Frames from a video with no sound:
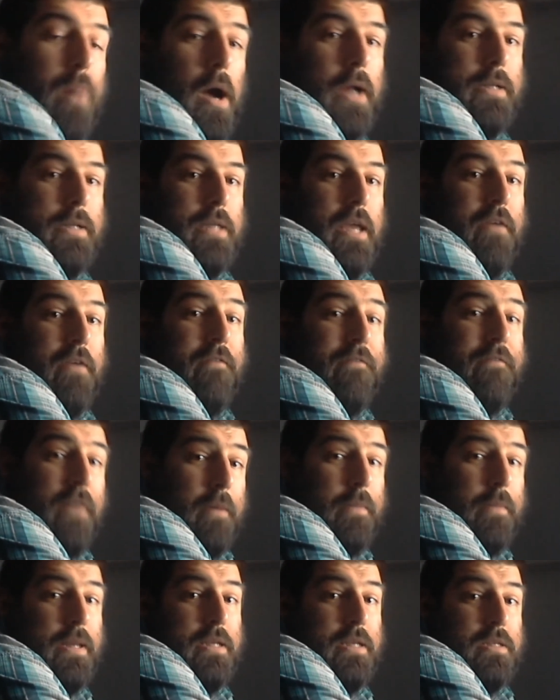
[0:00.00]
But if
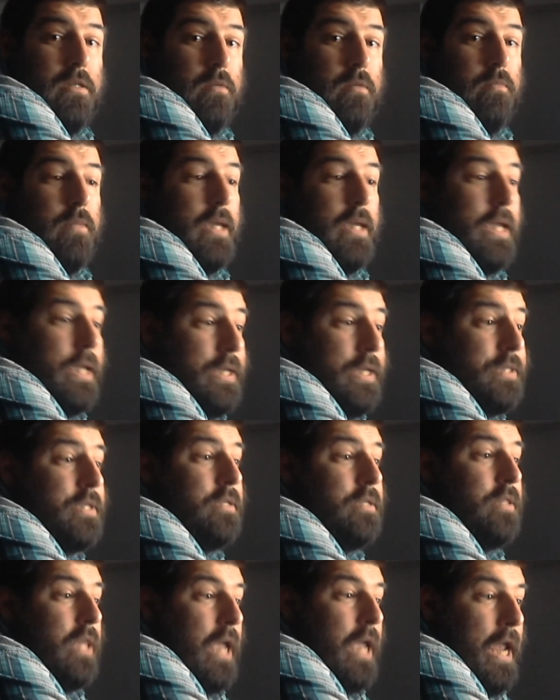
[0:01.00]
feminism
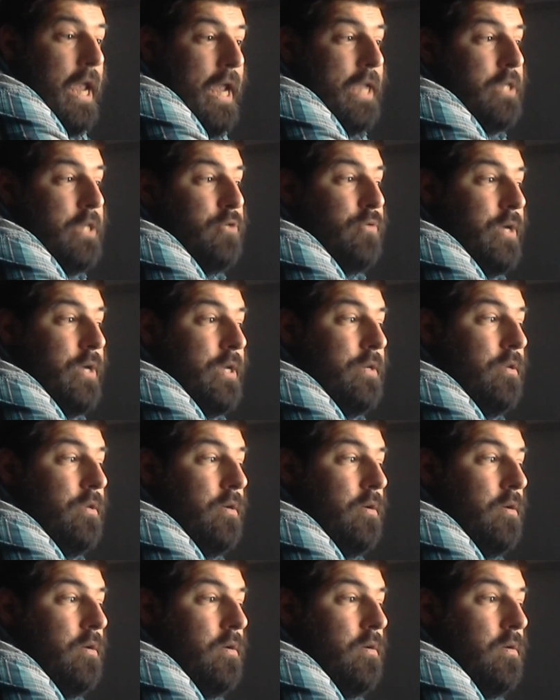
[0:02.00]
isn't the
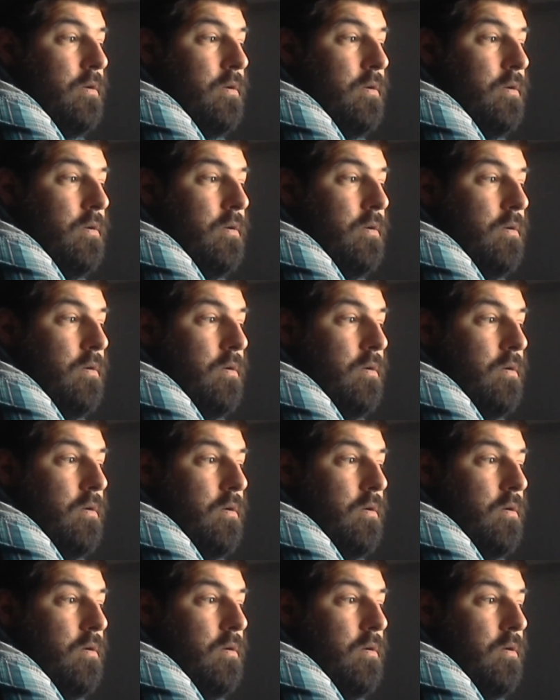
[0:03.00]
hatred
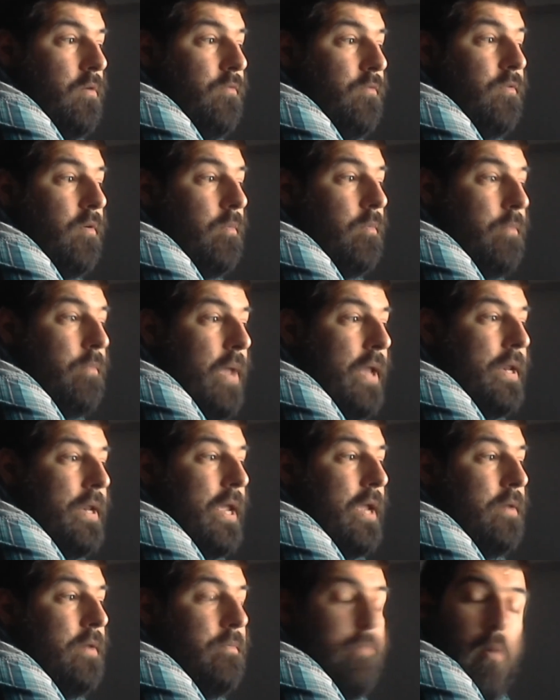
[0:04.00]
for
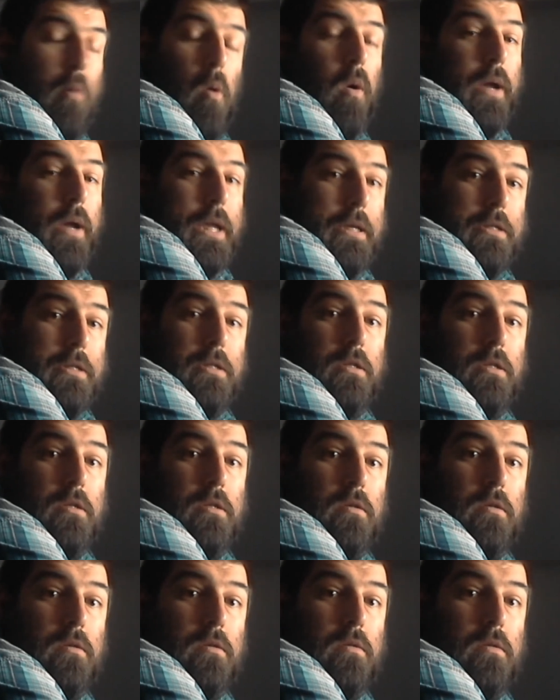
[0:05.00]
men and
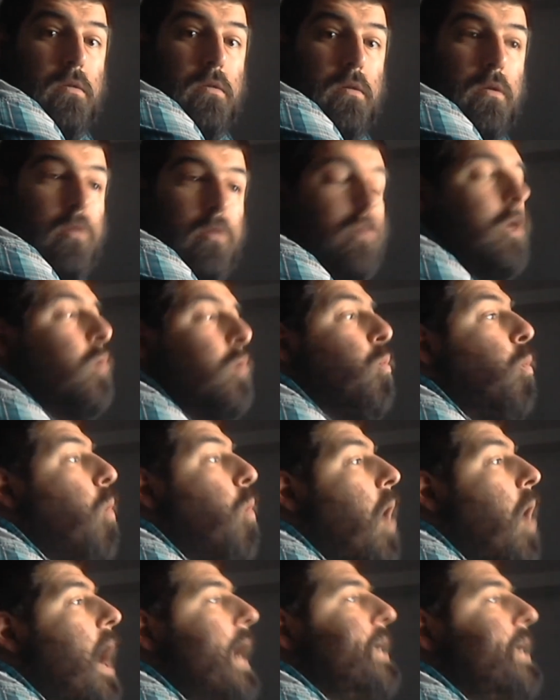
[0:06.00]
boys,
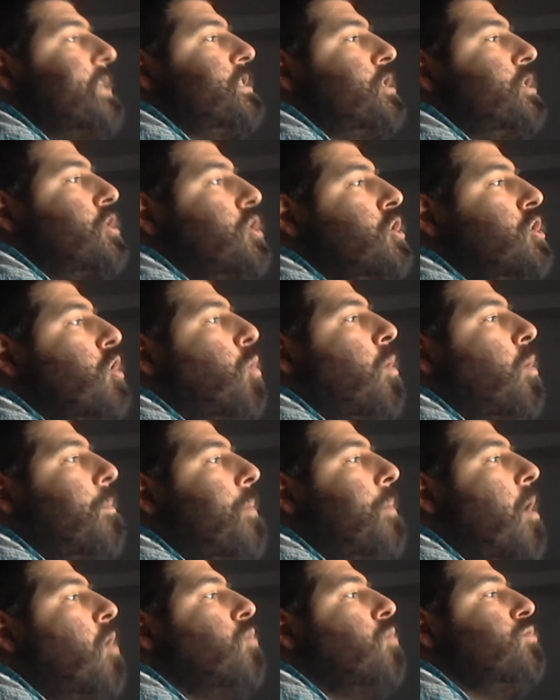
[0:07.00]
then why is it so
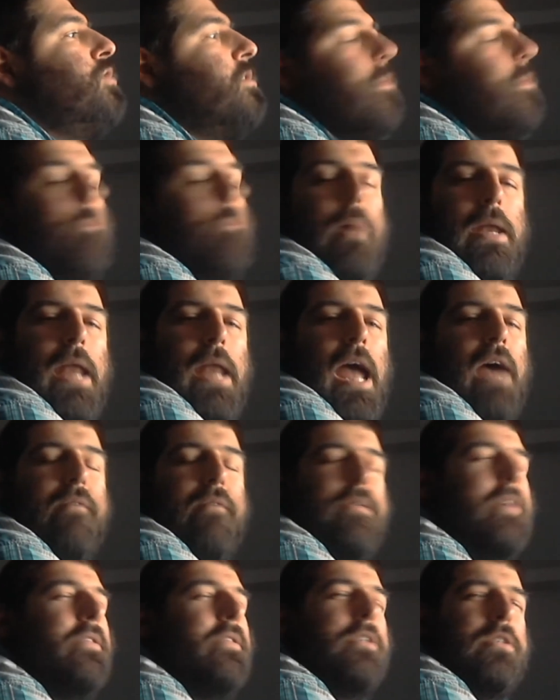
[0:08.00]
opposed to men
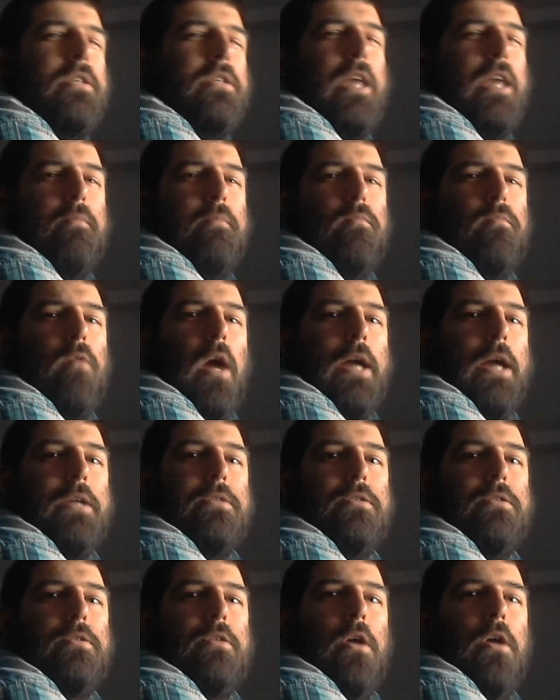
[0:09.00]
having the same
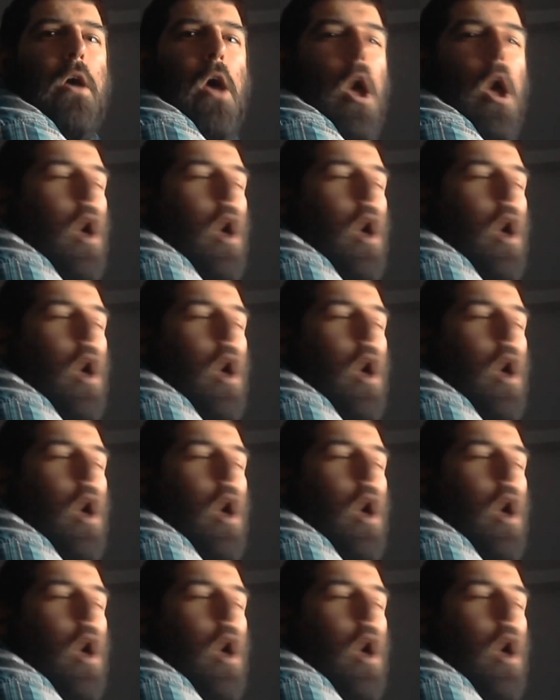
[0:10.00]
rights?